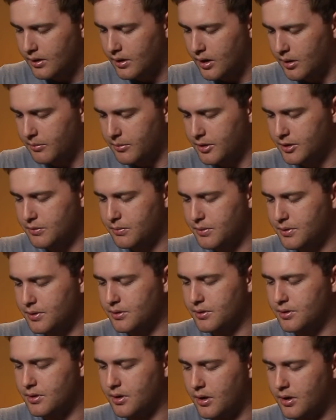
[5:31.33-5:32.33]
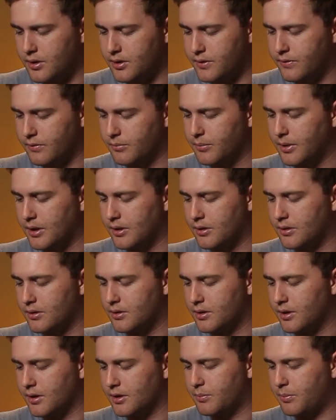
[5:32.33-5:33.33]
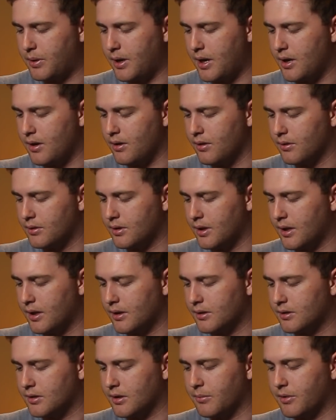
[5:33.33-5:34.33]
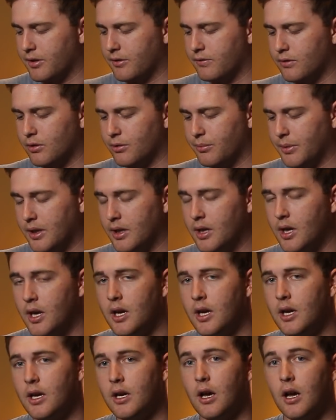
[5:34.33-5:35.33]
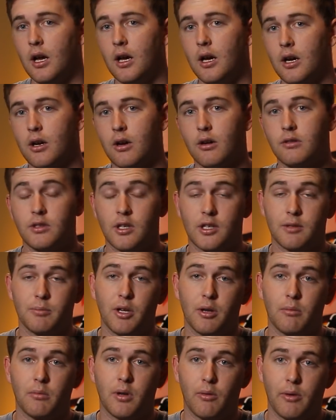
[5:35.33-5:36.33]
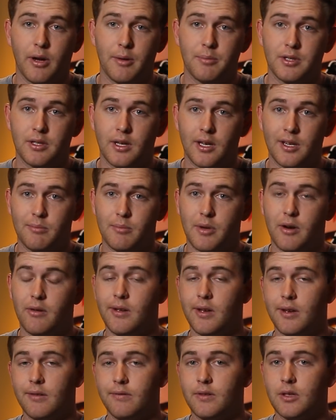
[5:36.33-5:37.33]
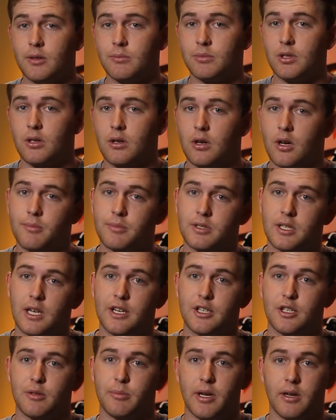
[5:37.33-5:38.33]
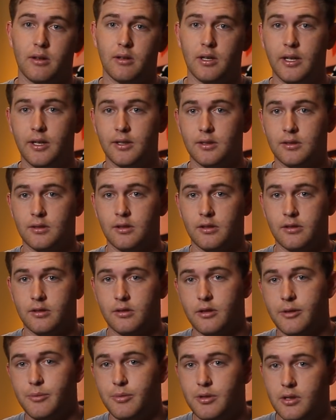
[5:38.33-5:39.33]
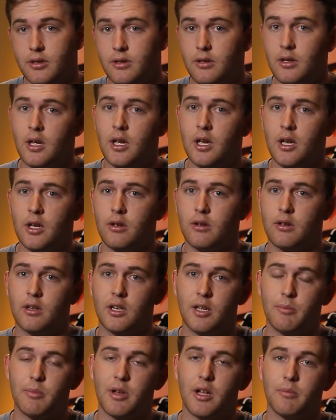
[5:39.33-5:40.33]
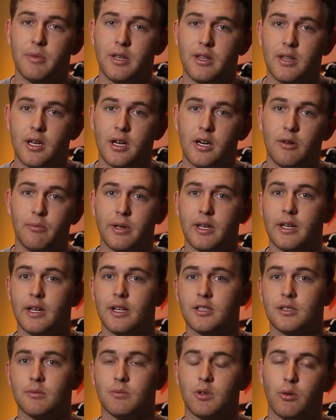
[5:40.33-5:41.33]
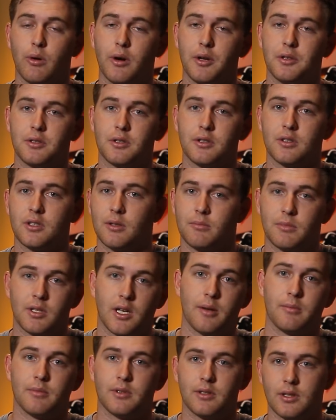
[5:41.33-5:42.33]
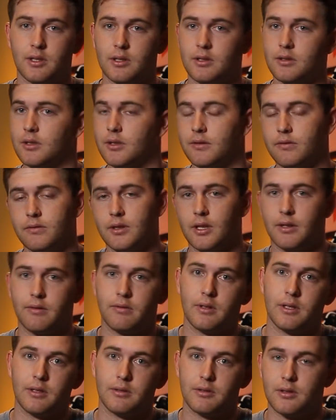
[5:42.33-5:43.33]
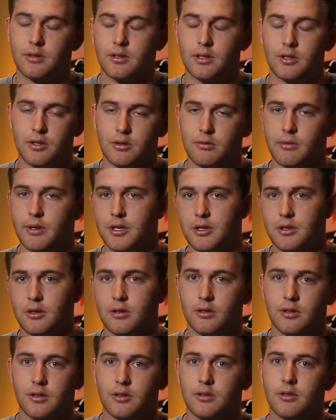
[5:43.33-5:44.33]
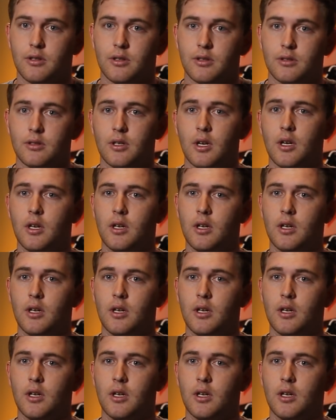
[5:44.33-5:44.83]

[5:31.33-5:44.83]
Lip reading: How much would you charge for me to just pay you to edit something for me? Contact me on my website, murrayfilms.com/about. Link is in the description. You can email me there and we can get some quotes, because sometimes it's different every situation, just because